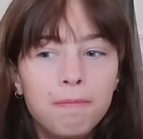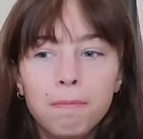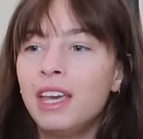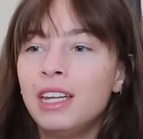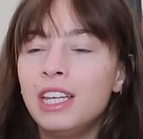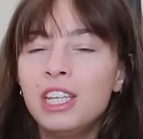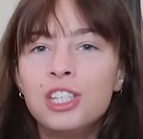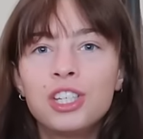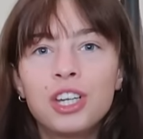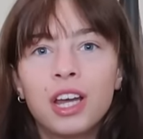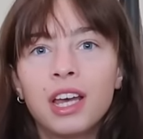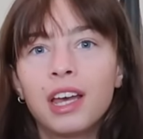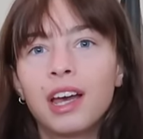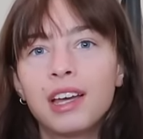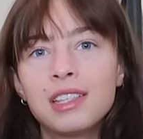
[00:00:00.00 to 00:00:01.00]
And each
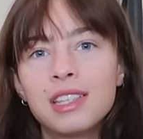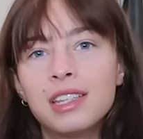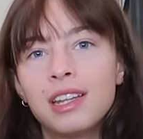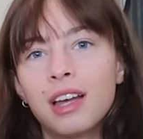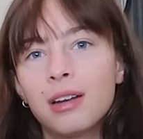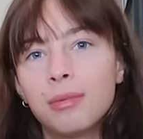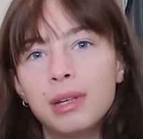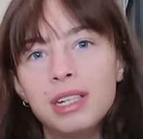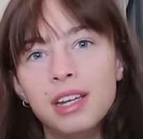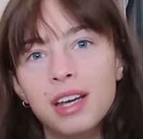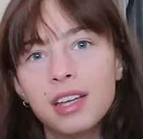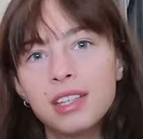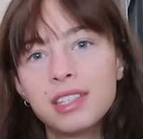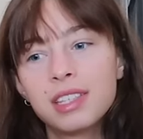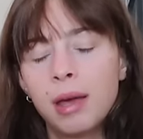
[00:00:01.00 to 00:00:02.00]
day I sit down at my
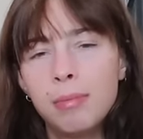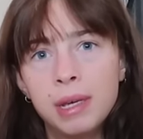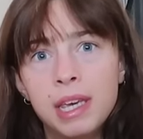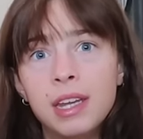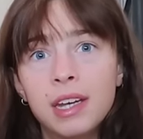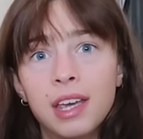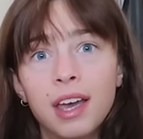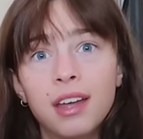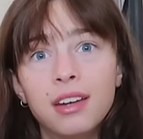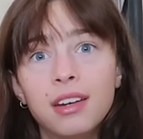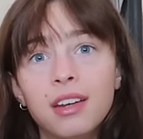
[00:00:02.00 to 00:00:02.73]
desk, I begin again.